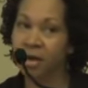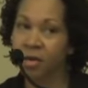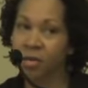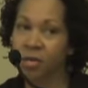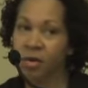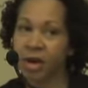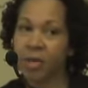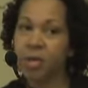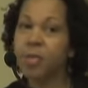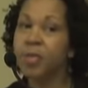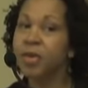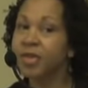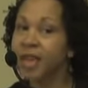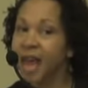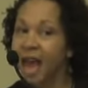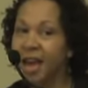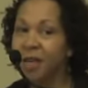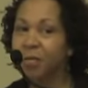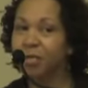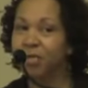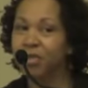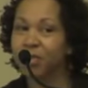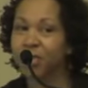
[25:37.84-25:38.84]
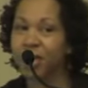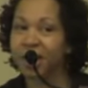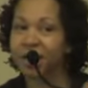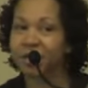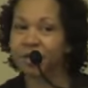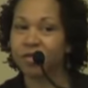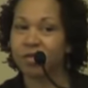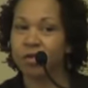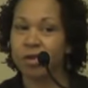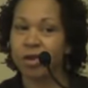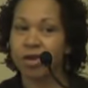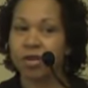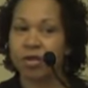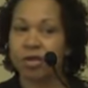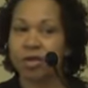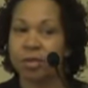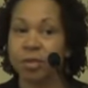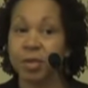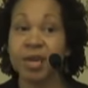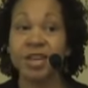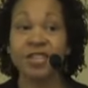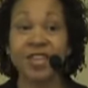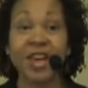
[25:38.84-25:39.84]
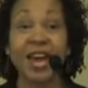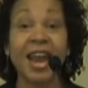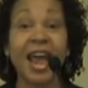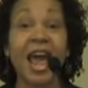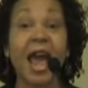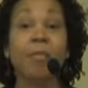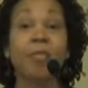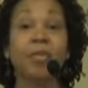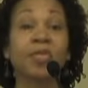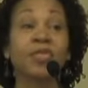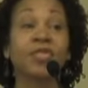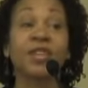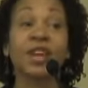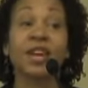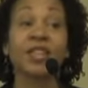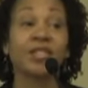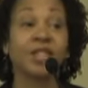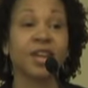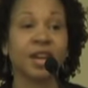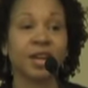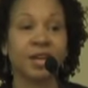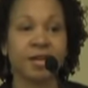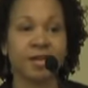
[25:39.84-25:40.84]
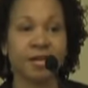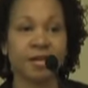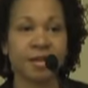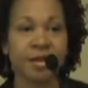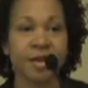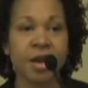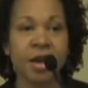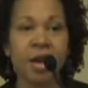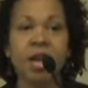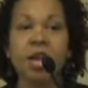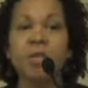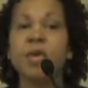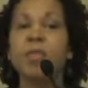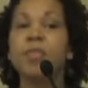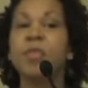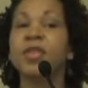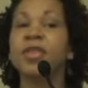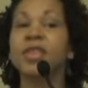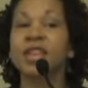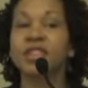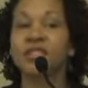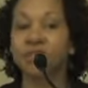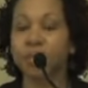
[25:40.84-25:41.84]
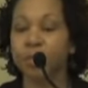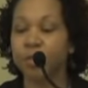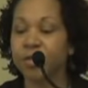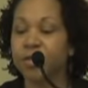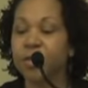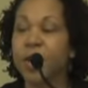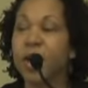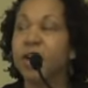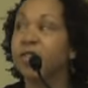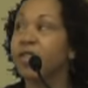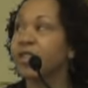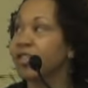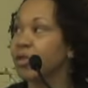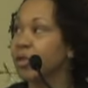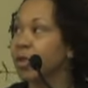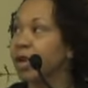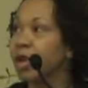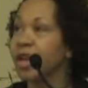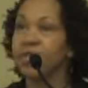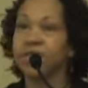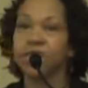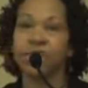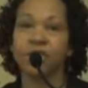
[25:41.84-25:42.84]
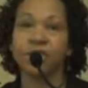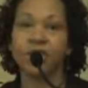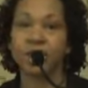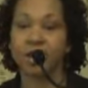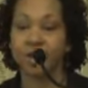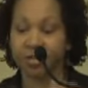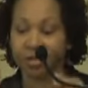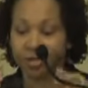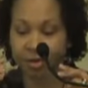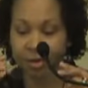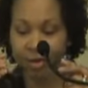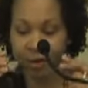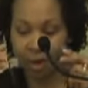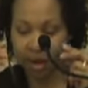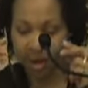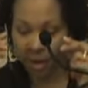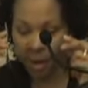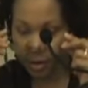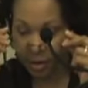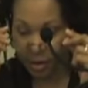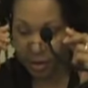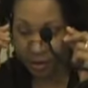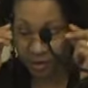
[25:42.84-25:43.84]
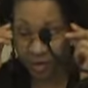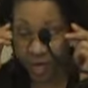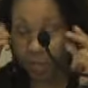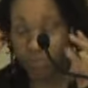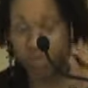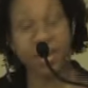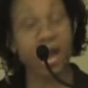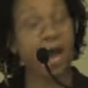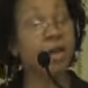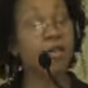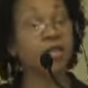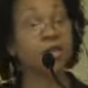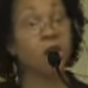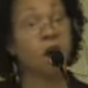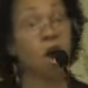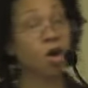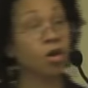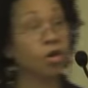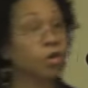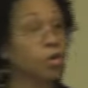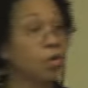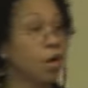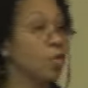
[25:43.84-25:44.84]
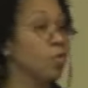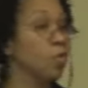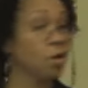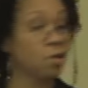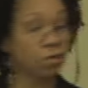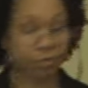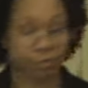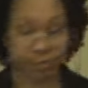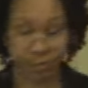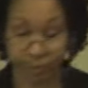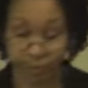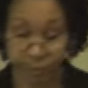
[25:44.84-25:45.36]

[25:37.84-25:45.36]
Well, let me put that in perspective for you, because that happens, doesn't it? Let me put this in perspective as it relates to this. This comes out of the article I wrote.